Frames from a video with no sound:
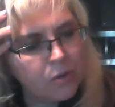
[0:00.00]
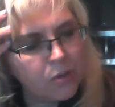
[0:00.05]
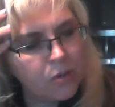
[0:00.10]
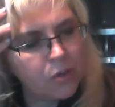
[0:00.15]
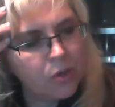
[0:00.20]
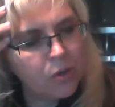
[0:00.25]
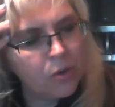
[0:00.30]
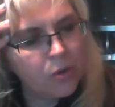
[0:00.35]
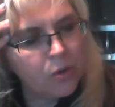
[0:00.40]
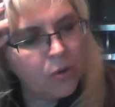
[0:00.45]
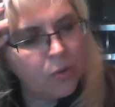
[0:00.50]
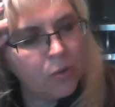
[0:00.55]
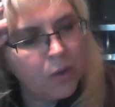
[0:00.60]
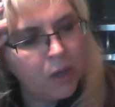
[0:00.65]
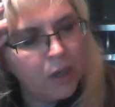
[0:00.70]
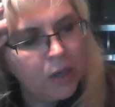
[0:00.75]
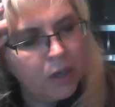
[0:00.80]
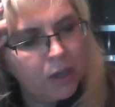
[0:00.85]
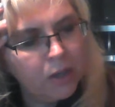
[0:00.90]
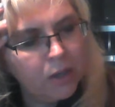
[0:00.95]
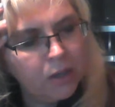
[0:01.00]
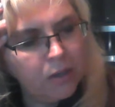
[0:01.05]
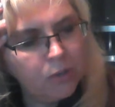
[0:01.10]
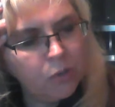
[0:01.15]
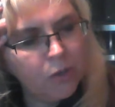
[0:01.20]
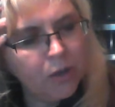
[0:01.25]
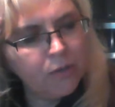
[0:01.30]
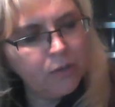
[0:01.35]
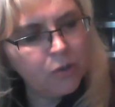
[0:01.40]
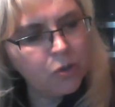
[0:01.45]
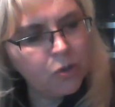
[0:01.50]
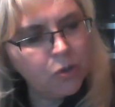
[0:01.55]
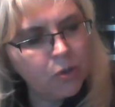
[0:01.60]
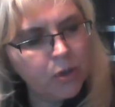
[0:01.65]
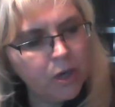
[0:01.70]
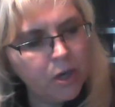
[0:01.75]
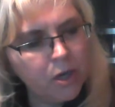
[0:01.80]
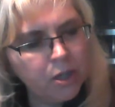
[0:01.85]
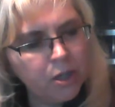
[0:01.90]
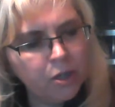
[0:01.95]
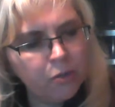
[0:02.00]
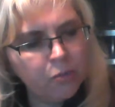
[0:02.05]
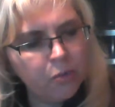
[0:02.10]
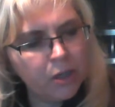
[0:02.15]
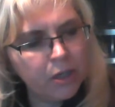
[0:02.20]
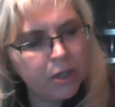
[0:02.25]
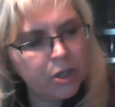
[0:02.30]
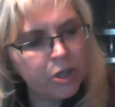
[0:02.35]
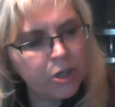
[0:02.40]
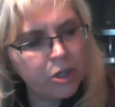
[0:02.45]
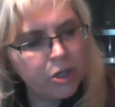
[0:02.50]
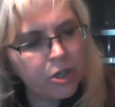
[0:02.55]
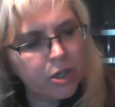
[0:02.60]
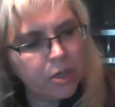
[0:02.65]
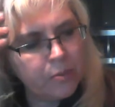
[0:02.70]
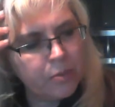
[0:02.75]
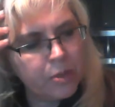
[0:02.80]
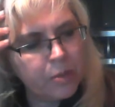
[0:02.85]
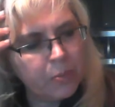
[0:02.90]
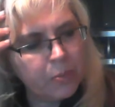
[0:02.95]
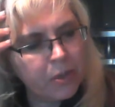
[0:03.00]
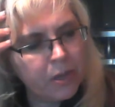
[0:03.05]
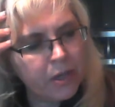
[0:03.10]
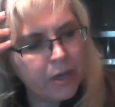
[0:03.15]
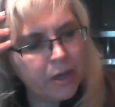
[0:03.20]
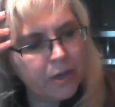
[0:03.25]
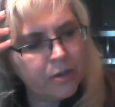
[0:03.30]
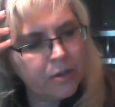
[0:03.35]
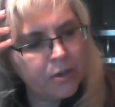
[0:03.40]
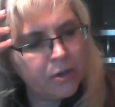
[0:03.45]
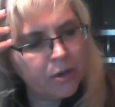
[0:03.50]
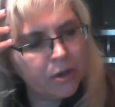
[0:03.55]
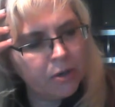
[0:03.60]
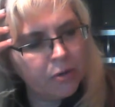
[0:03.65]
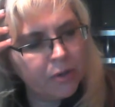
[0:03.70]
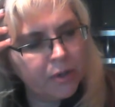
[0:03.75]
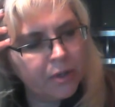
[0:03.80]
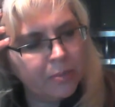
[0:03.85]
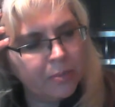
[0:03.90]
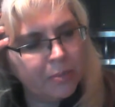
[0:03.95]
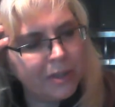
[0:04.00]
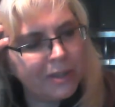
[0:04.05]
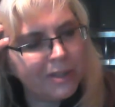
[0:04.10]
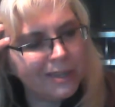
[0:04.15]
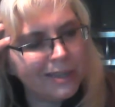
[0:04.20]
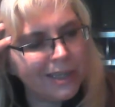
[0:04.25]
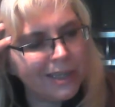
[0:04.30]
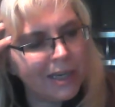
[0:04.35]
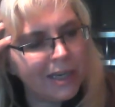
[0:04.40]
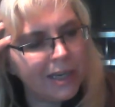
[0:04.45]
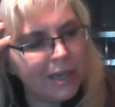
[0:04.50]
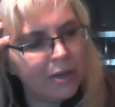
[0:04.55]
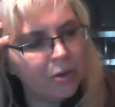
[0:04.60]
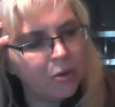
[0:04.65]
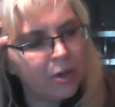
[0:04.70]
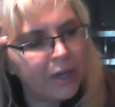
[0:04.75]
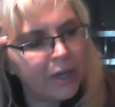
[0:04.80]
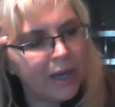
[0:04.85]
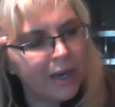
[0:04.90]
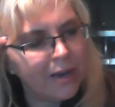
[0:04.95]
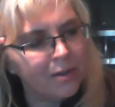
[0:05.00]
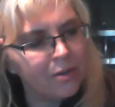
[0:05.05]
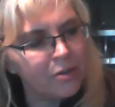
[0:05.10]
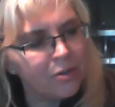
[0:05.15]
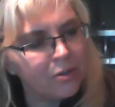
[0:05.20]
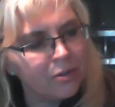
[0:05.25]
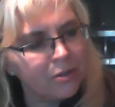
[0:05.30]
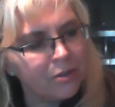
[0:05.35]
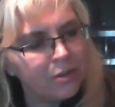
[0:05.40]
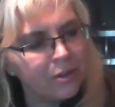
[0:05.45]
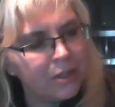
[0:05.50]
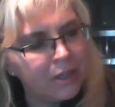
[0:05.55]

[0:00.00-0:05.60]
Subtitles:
So whatever's going on in your relationships, plans are going to be delayed or canceled,